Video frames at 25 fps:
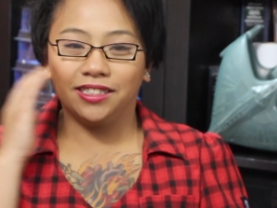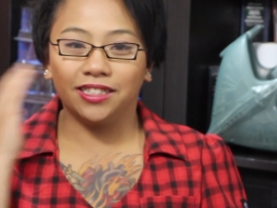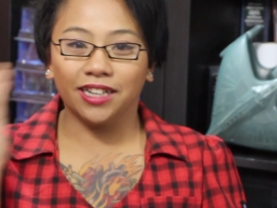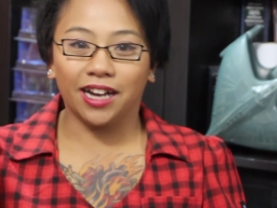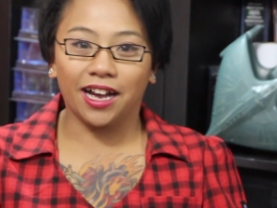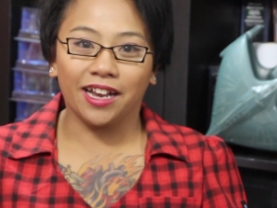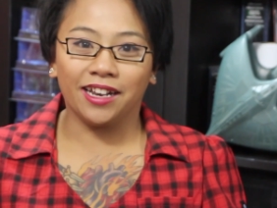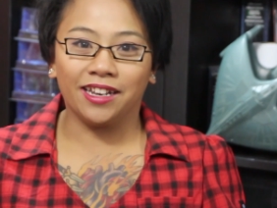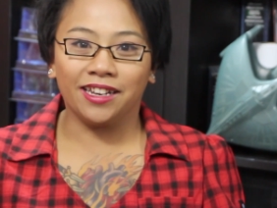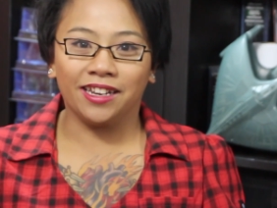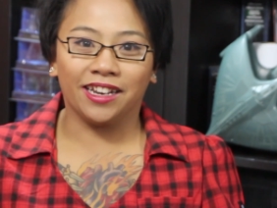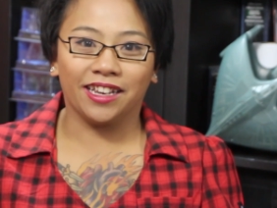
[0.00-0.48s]

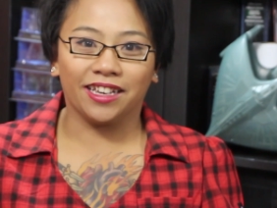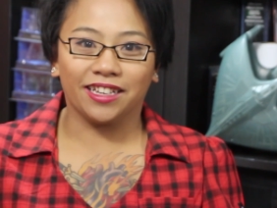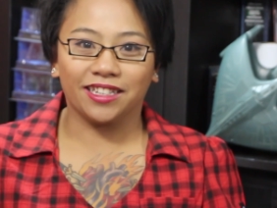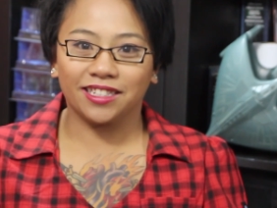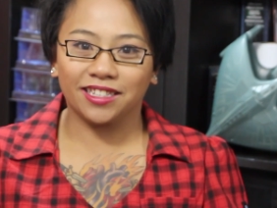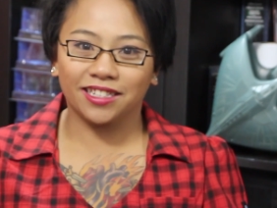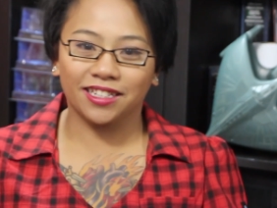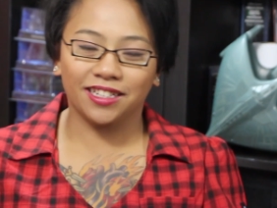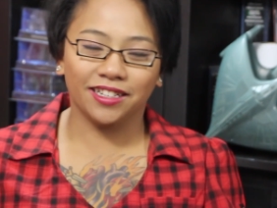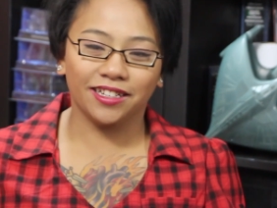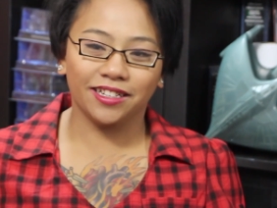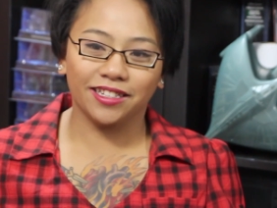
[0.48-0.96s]

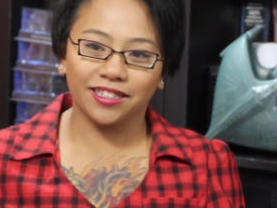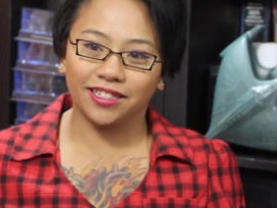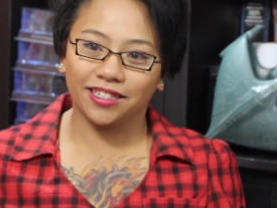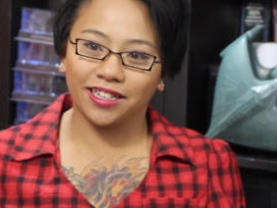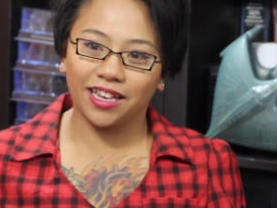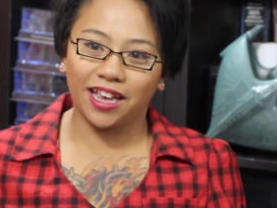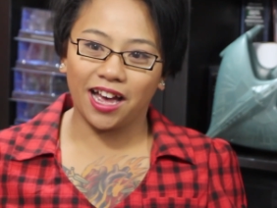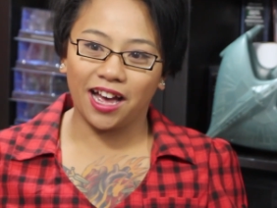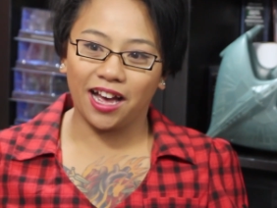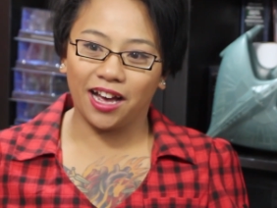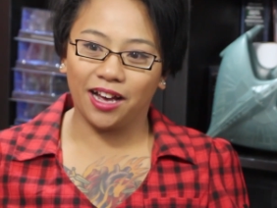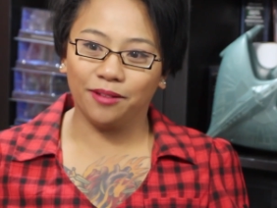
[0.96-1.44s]
dudness,
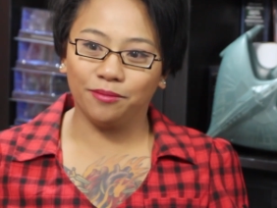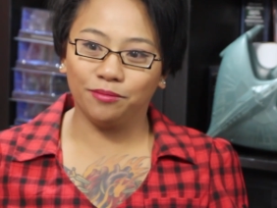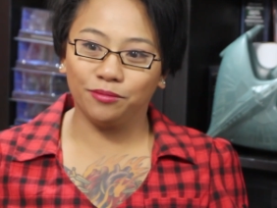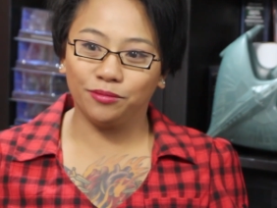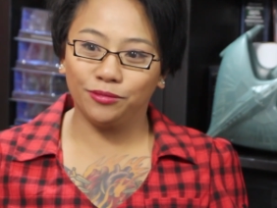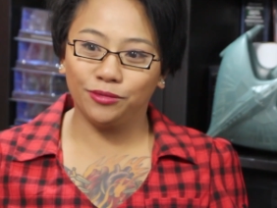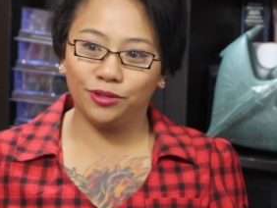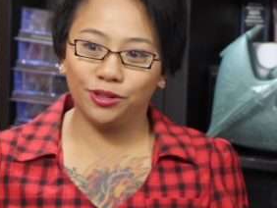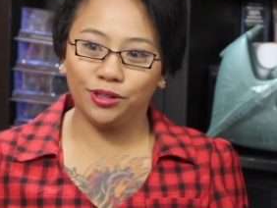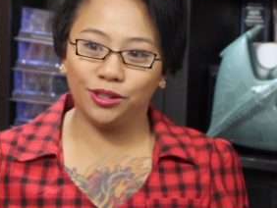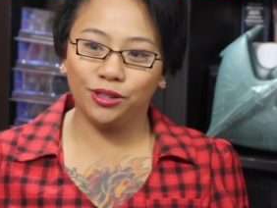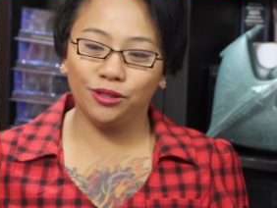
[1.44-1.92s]
because
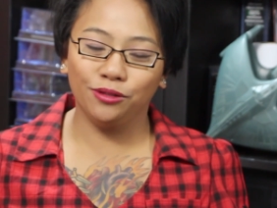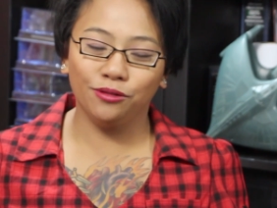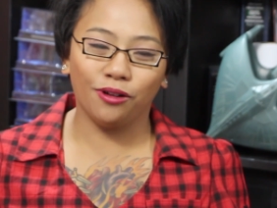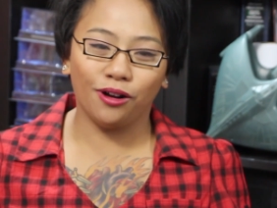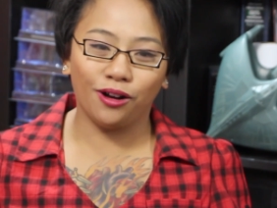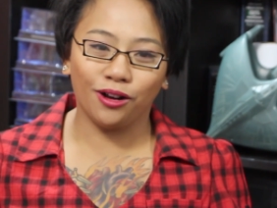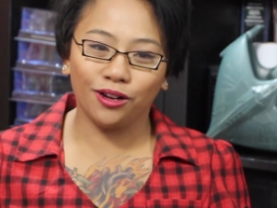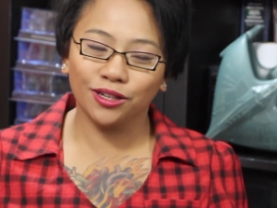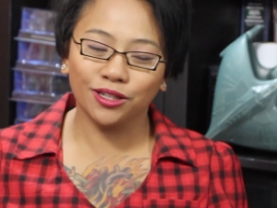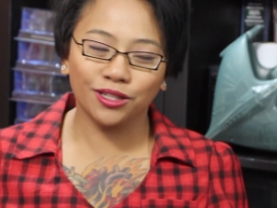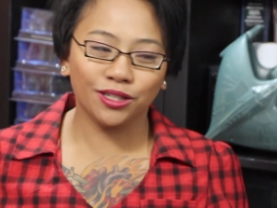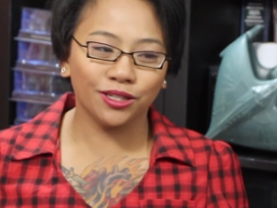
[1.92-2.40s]
you
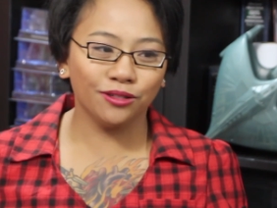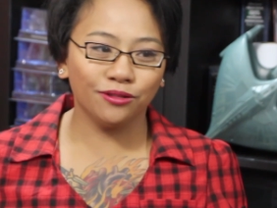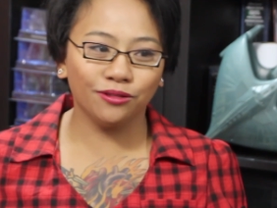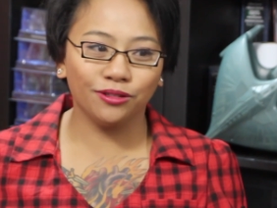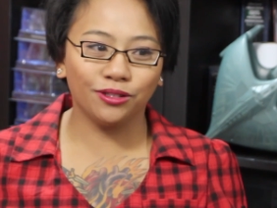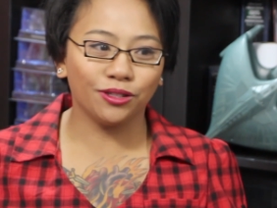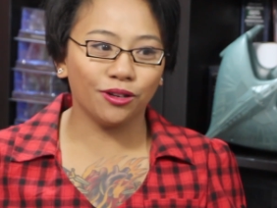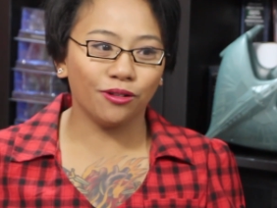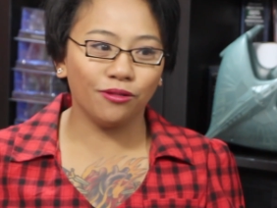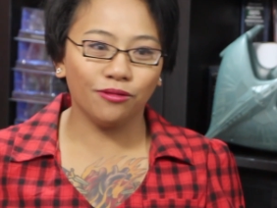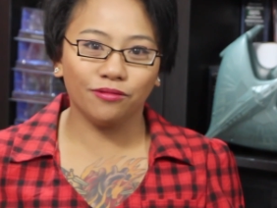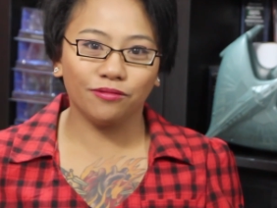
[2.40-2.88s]

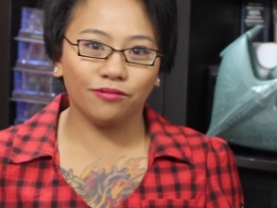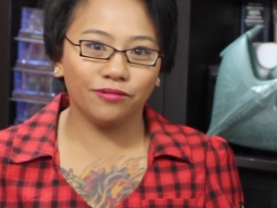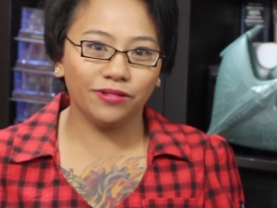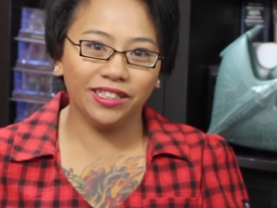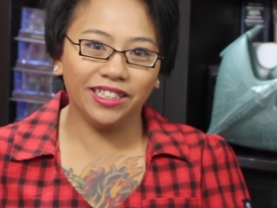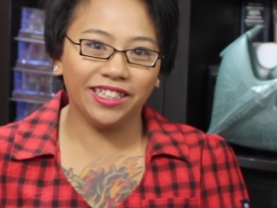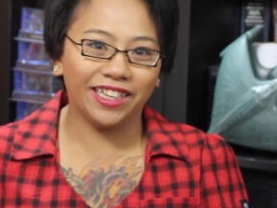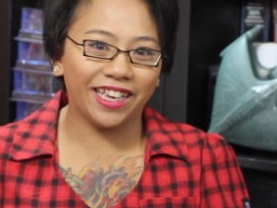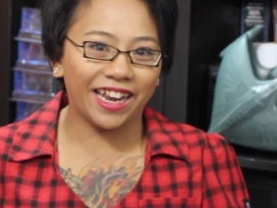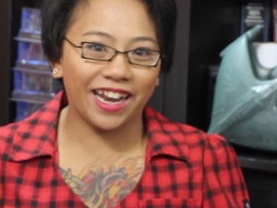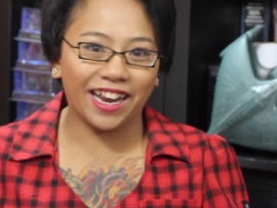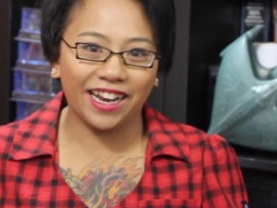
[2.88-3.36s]
also don't
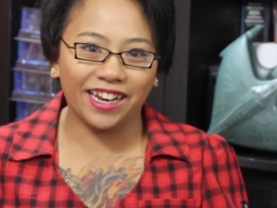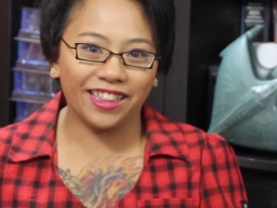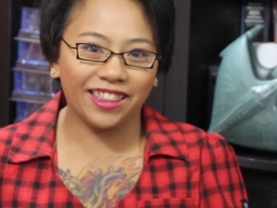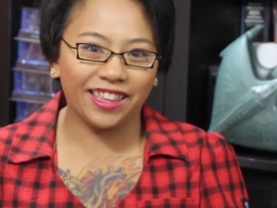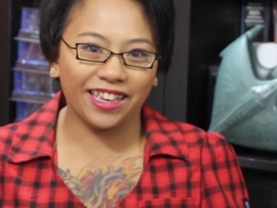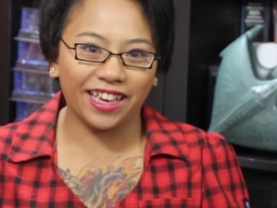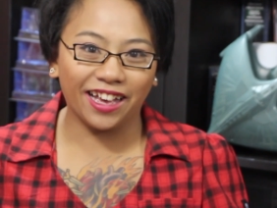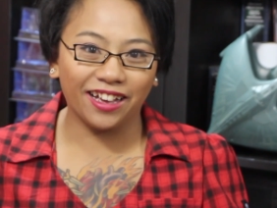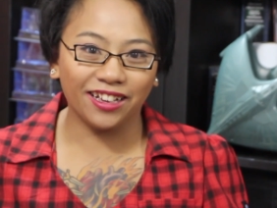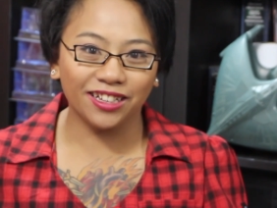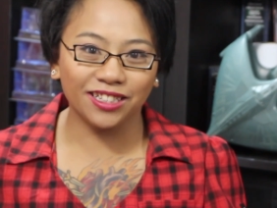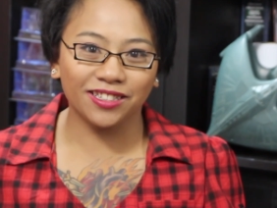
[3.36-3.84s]
really get
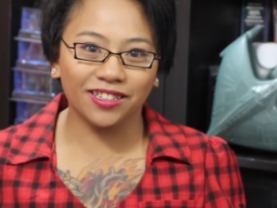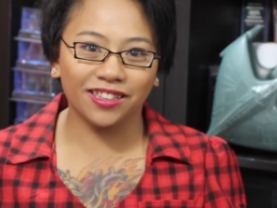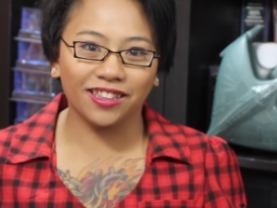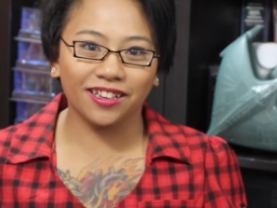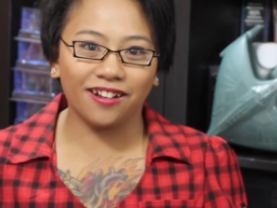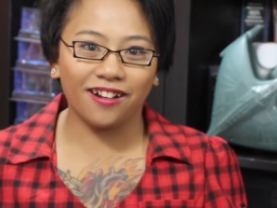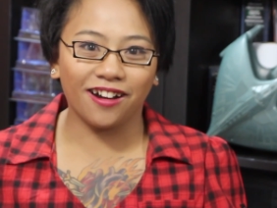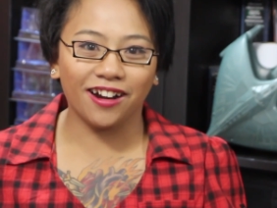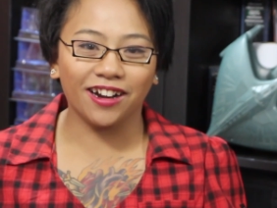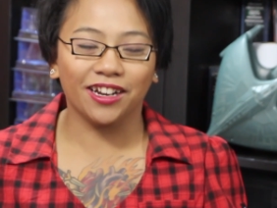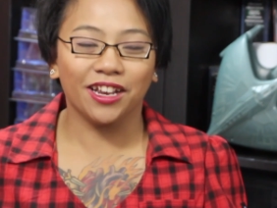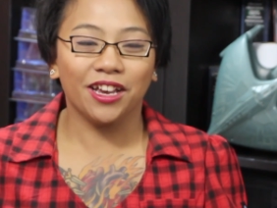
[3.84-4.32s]
anything else with
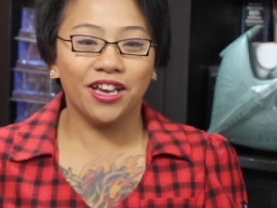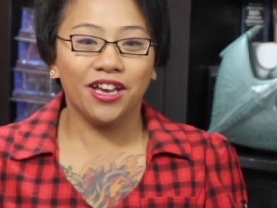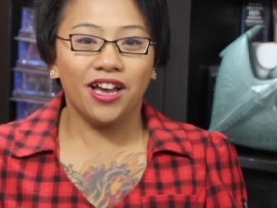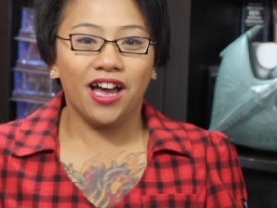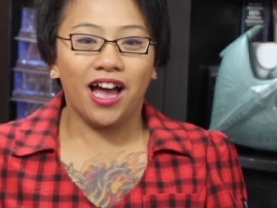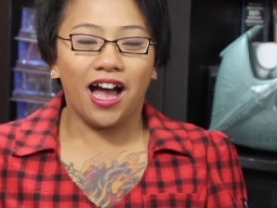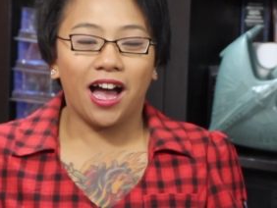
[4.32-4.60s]
the card.